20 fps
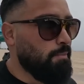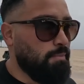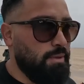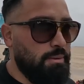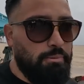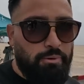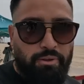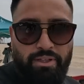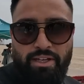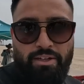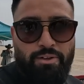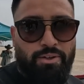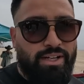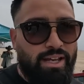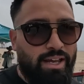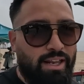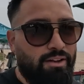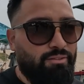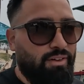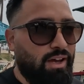People get
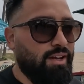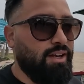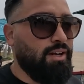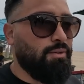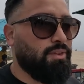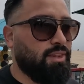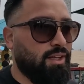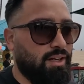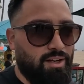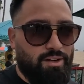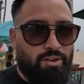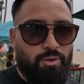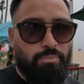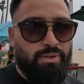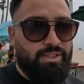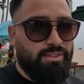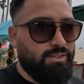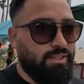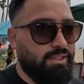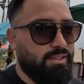creative out here with their little
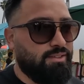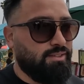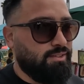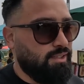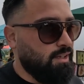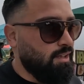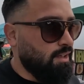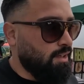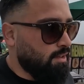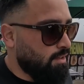business